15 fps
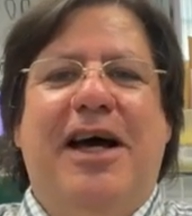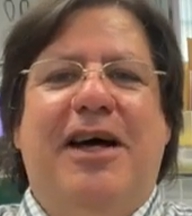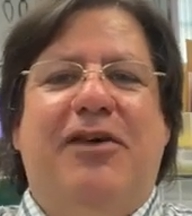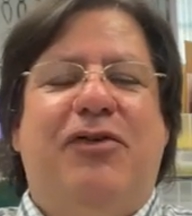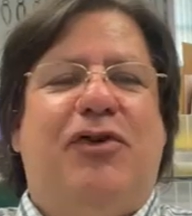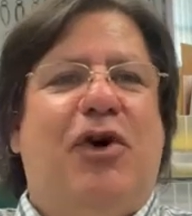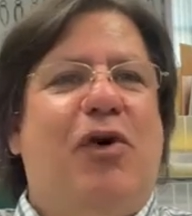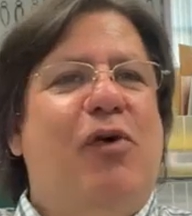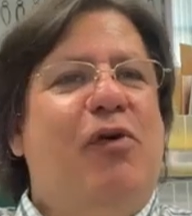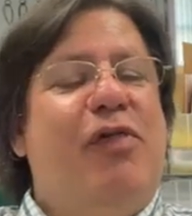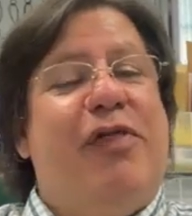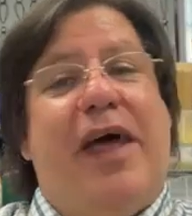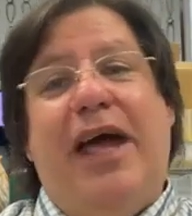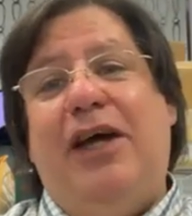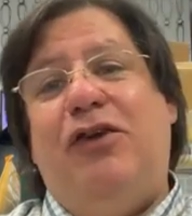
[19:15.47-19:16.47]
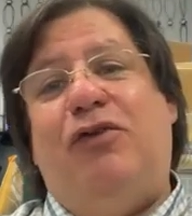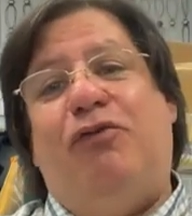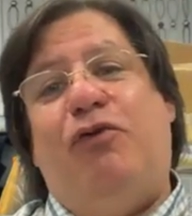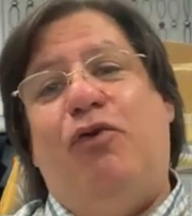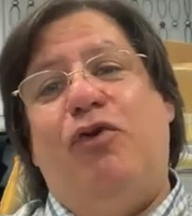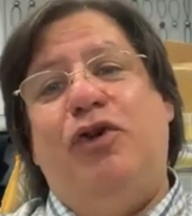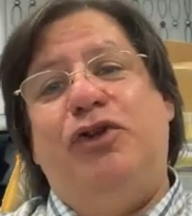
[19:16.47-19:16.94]
So thanks
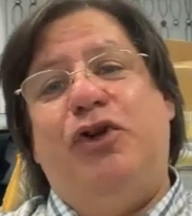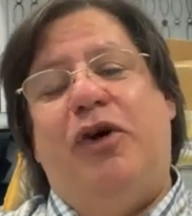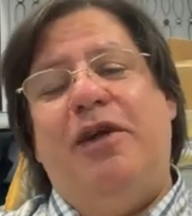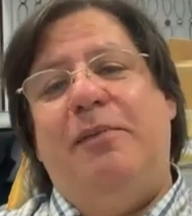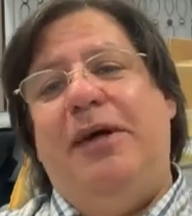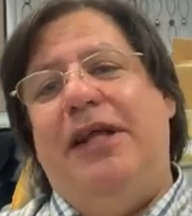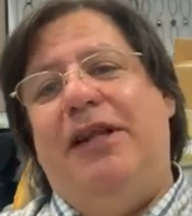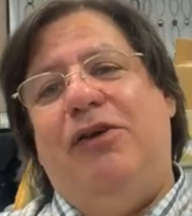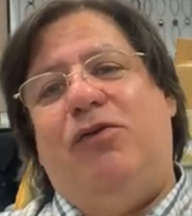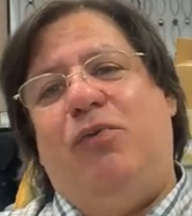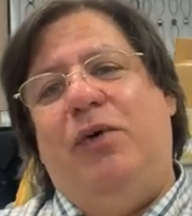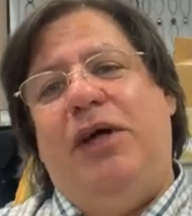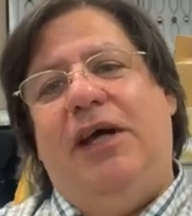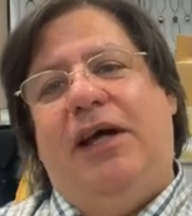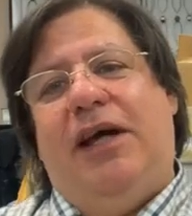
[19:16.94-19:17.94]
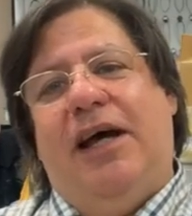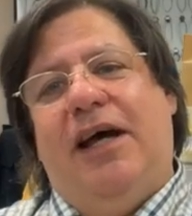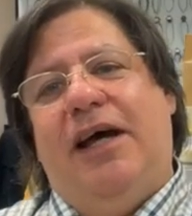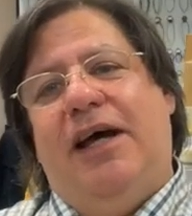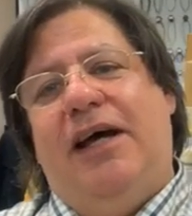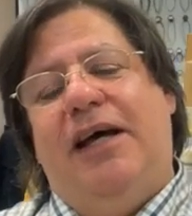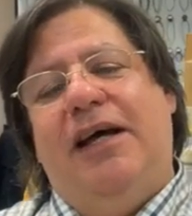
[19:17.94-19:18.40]
for joining me this week.
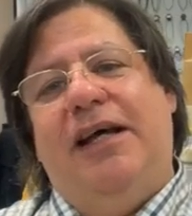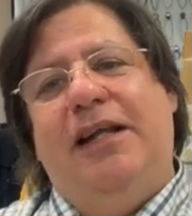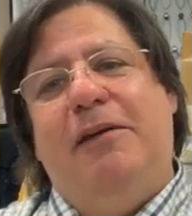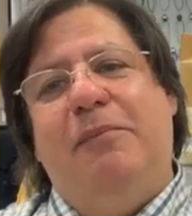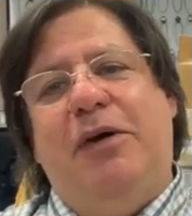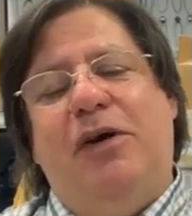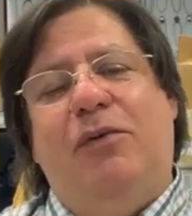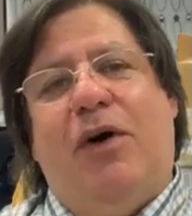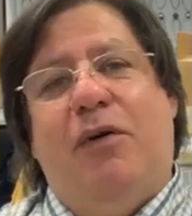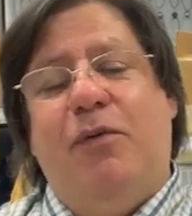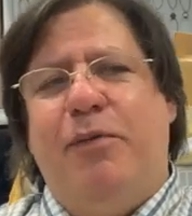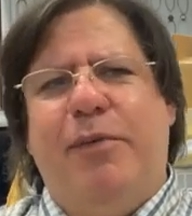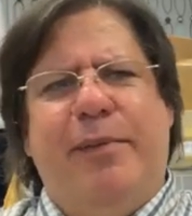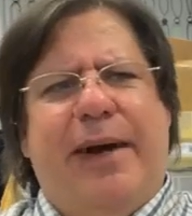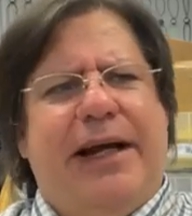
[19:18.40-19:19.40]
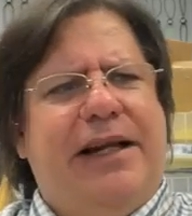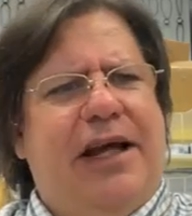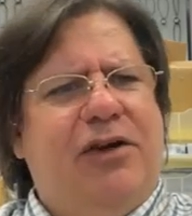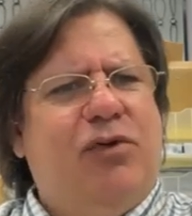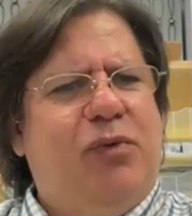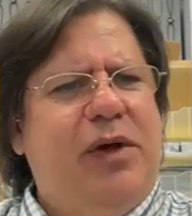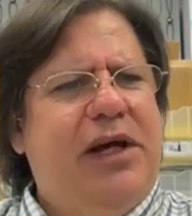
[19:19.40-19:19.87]
In the meanwhile, we'll be back
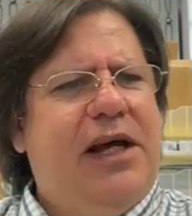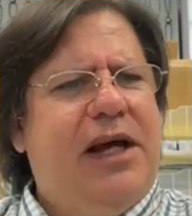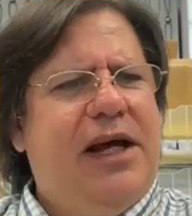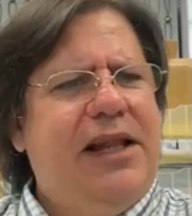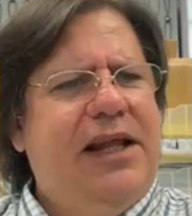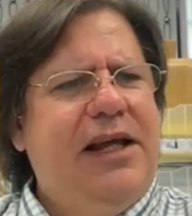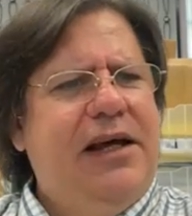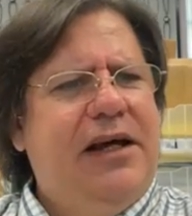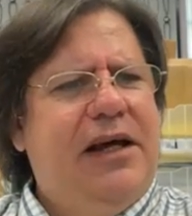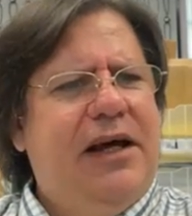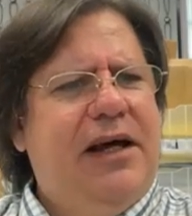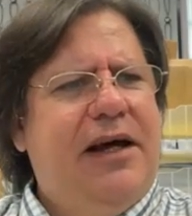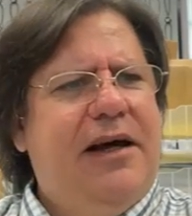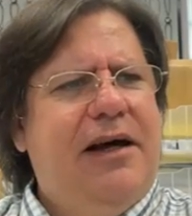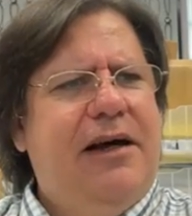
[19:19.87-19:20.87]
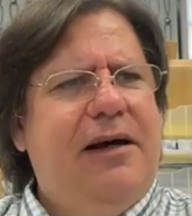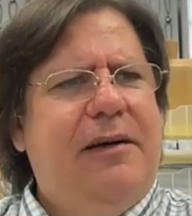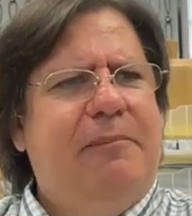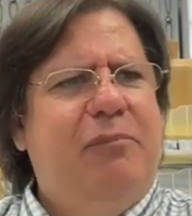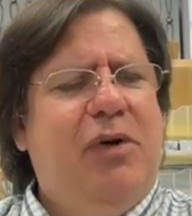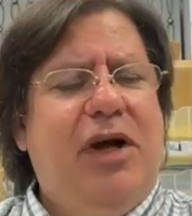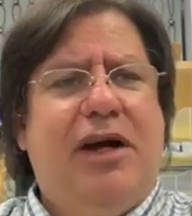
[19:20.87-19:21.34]
next week, I think, yeah,
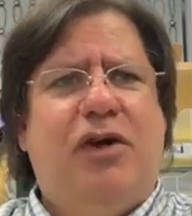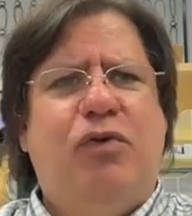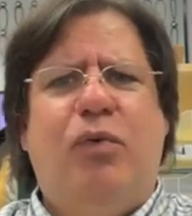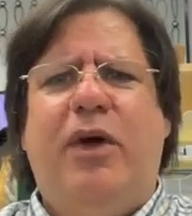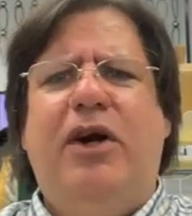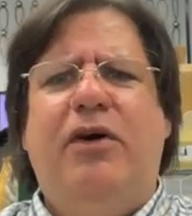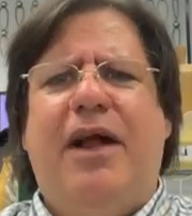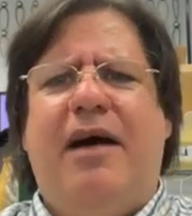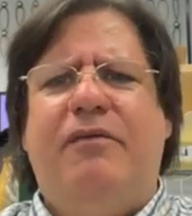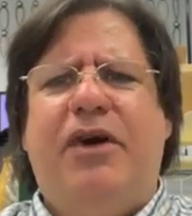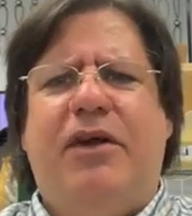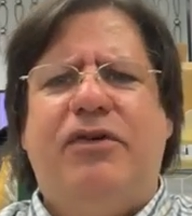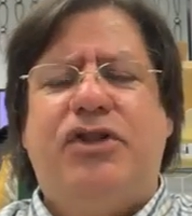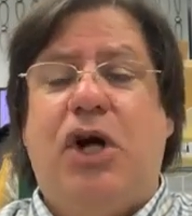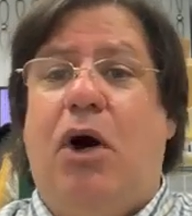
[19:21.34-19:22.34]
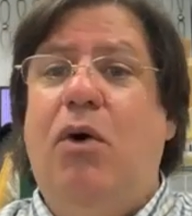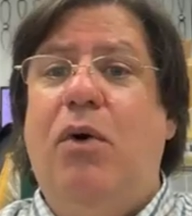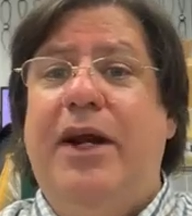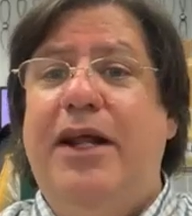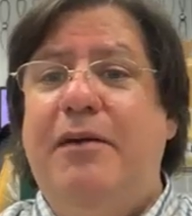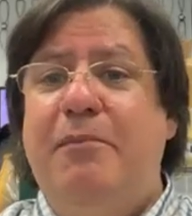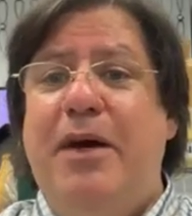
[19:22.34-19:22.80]
because we don't have another show. Oh,
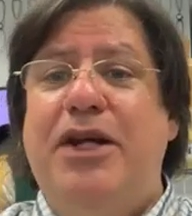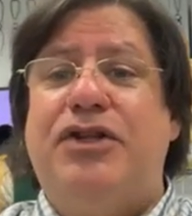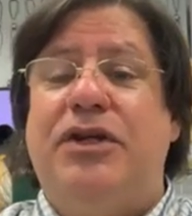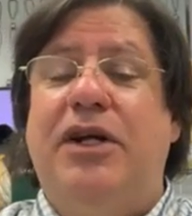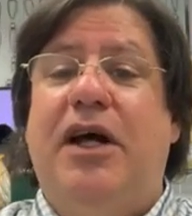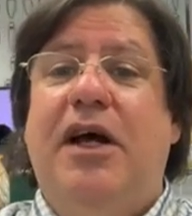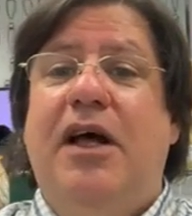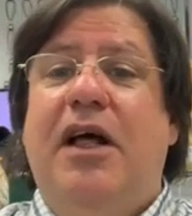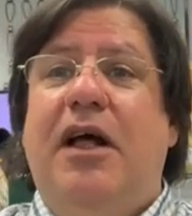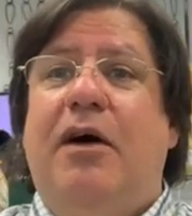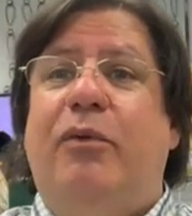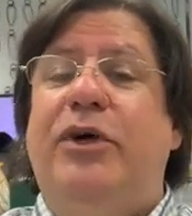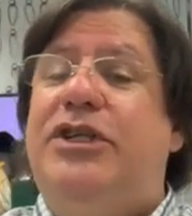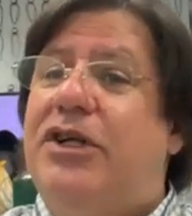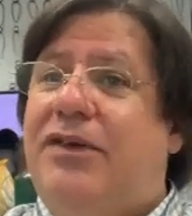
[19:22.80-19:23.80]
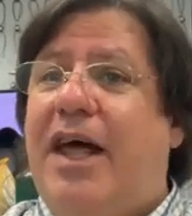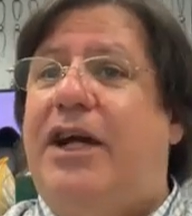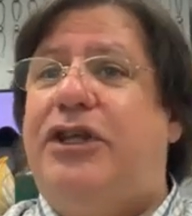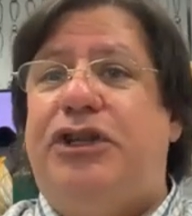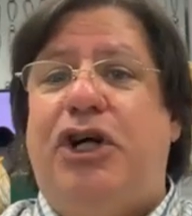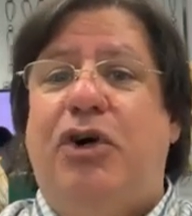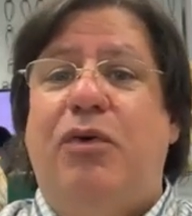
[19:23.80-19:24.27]
I didn't mention, we just had
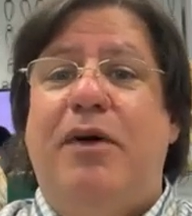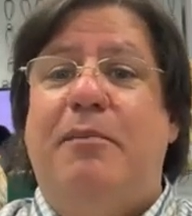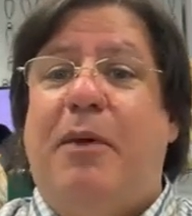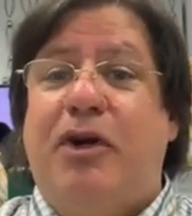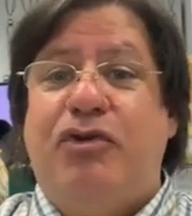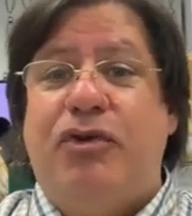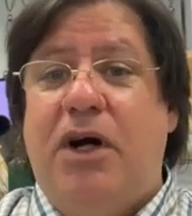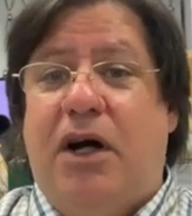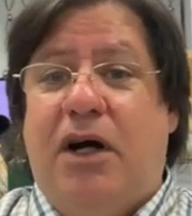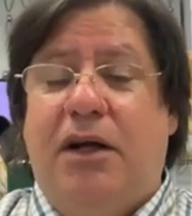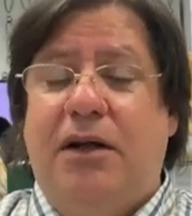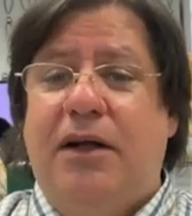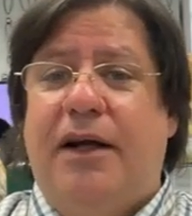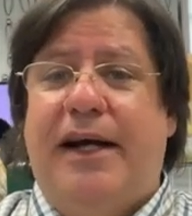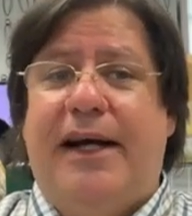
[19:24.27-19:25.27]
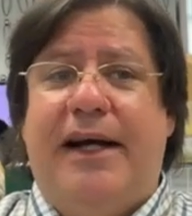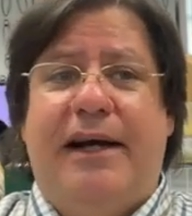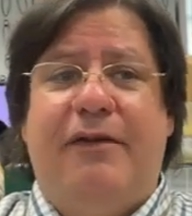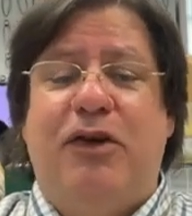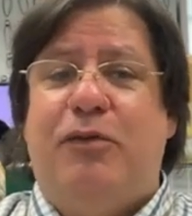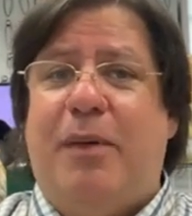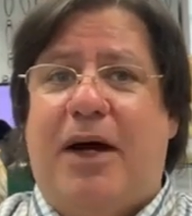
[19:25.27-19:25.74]
a show in Montreal
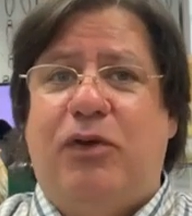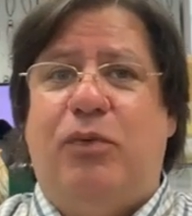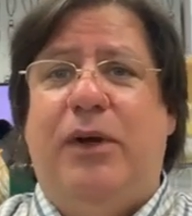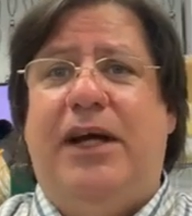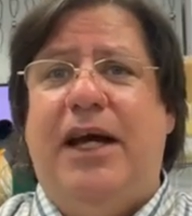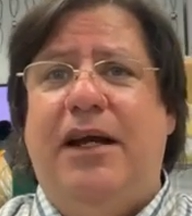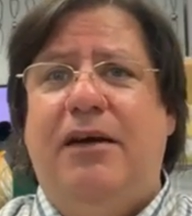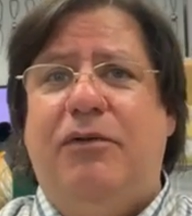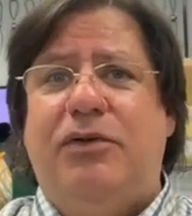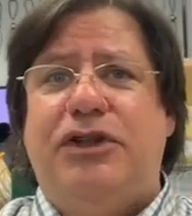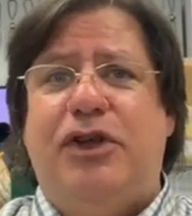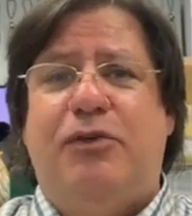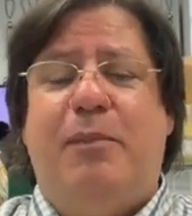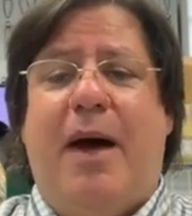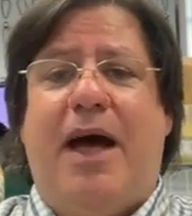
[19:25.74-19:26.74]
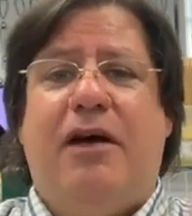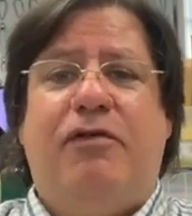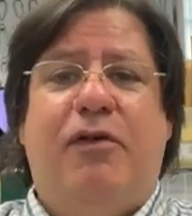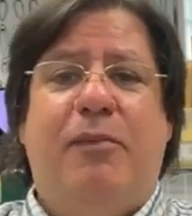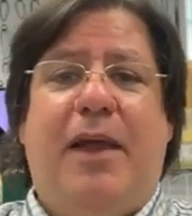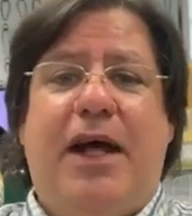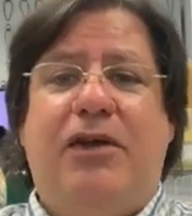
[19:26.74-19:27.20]
this past weekend. We're just back
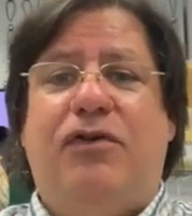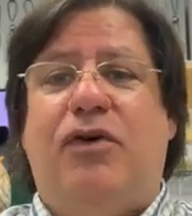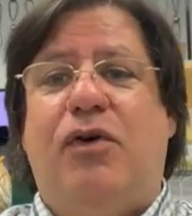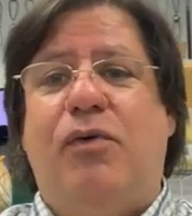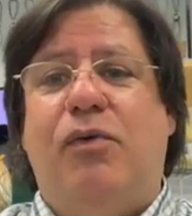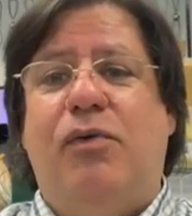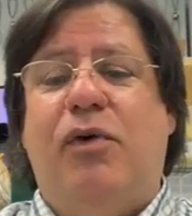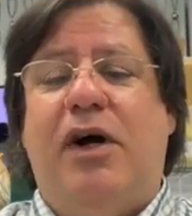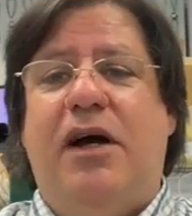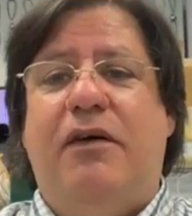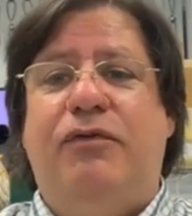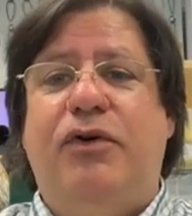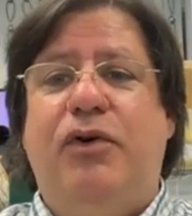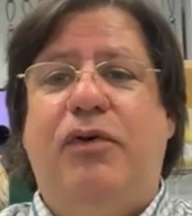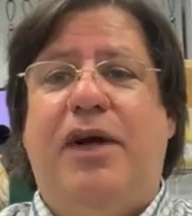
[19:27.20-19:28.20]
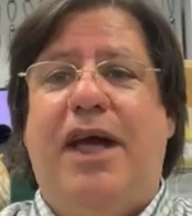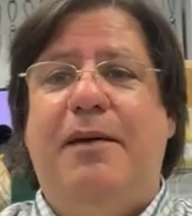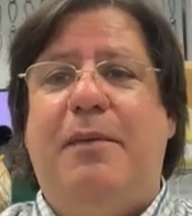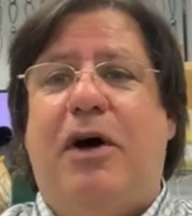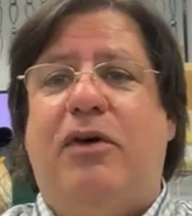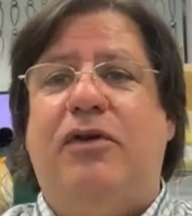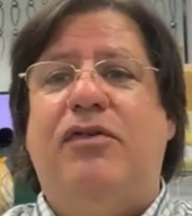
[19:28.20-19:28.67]
from that. So if you
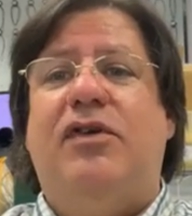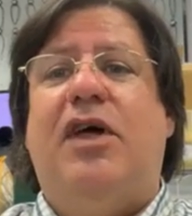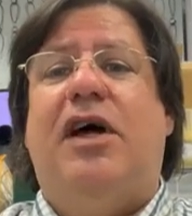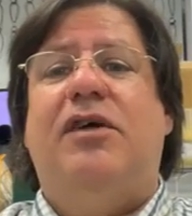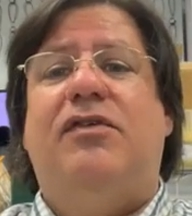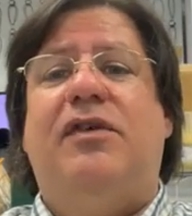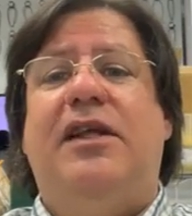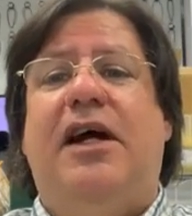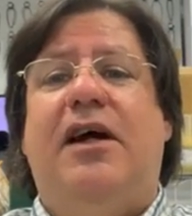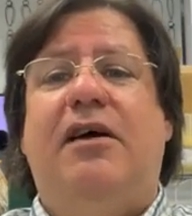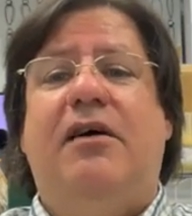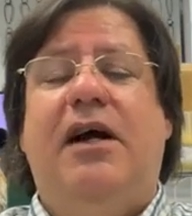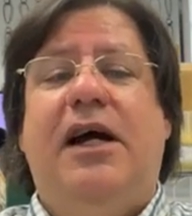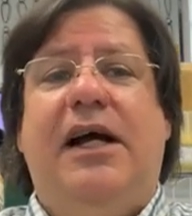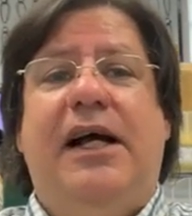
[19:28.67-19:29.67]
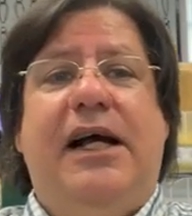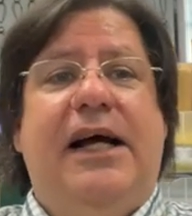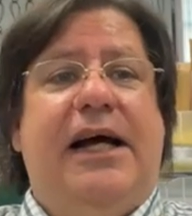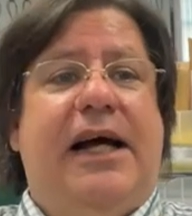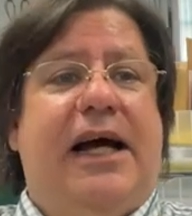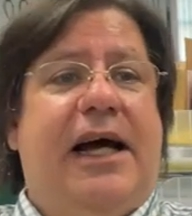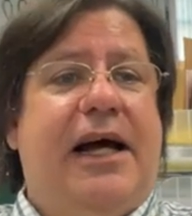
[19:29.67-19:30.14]
came out and saw us there,
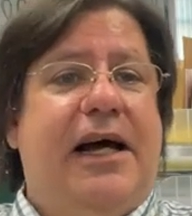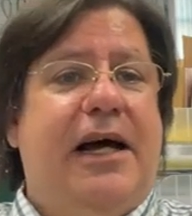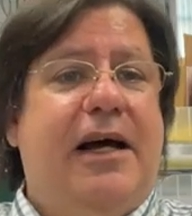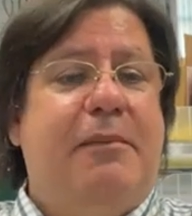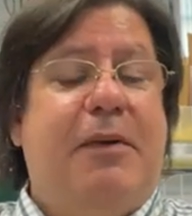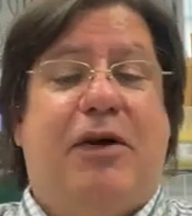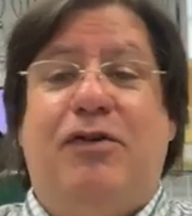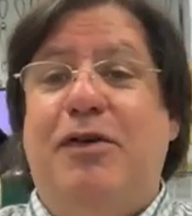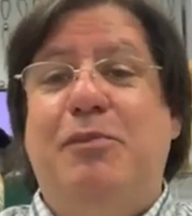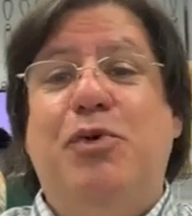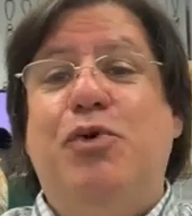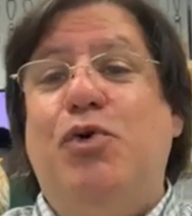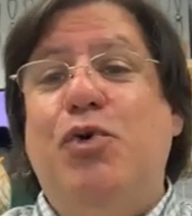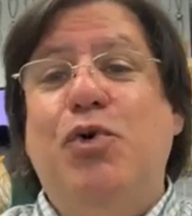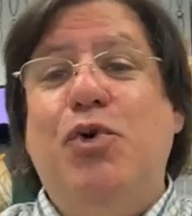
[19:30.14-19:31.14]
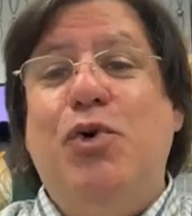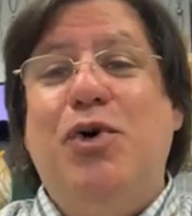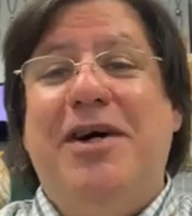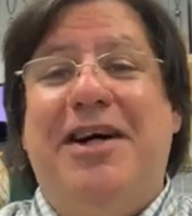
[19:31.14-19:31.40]
merci beaucoup.